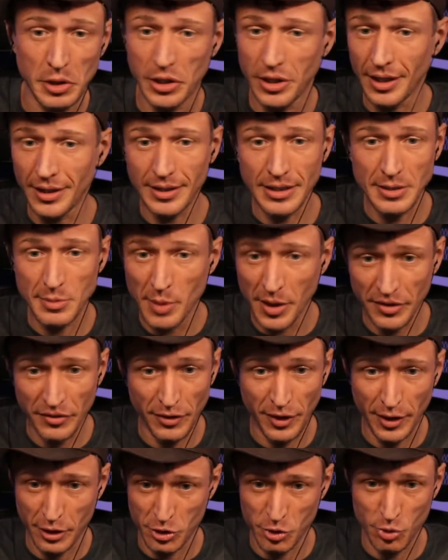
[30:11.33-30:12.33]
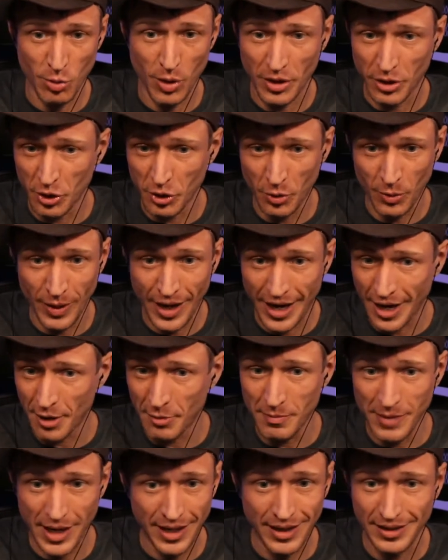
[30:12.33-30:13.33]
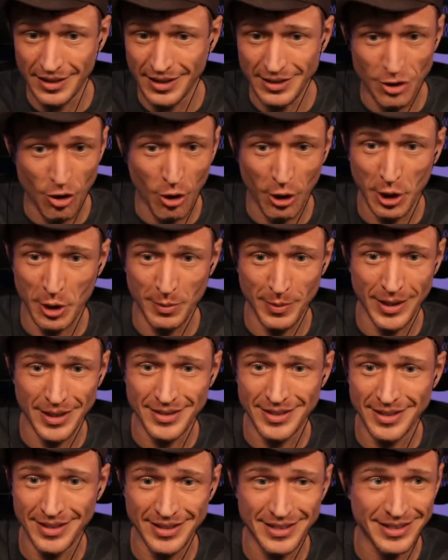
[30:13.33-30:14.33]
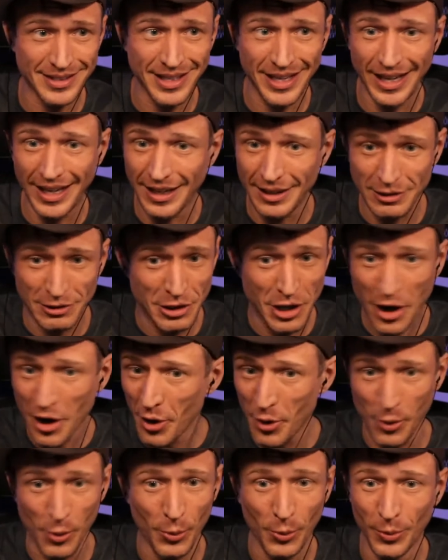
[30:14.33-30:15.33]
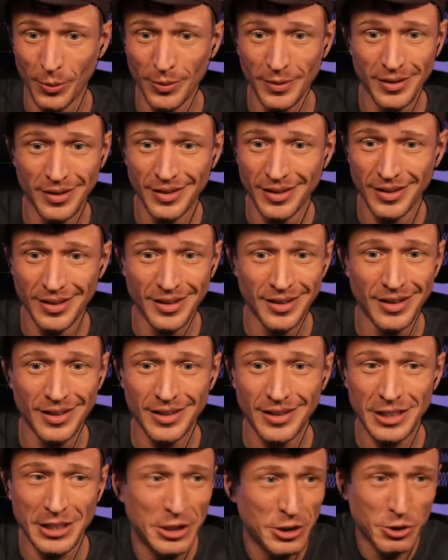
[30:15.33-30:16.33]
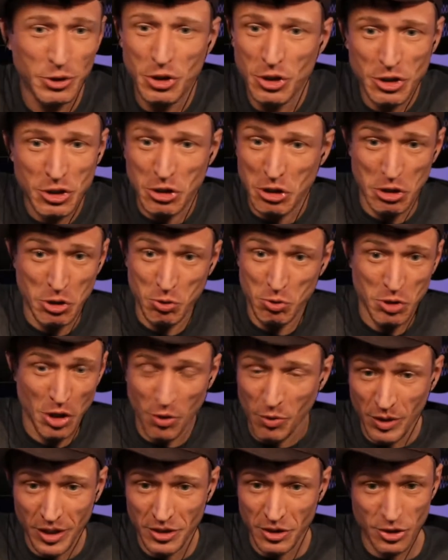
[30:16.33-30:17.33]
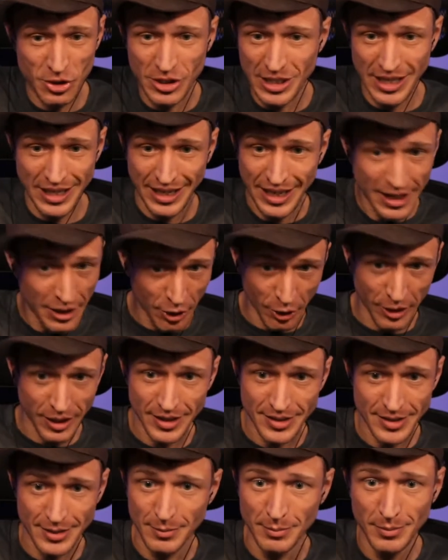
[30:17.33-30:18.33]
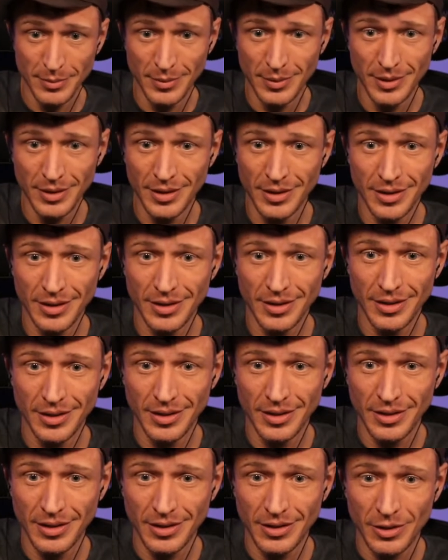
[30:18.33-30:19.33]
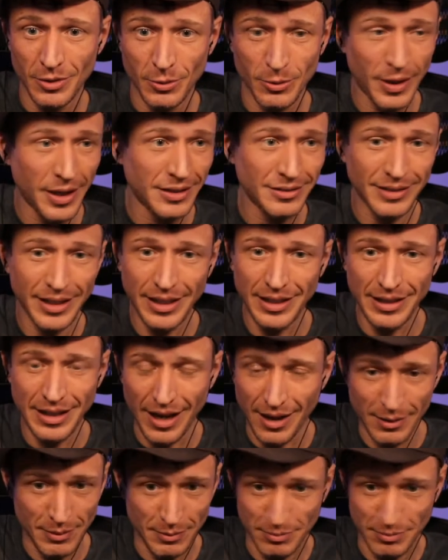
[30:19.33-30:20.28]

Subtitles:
you got these motherfuckers running around making these arguments, and it's like, no, you don't understand anarchism, right? Like,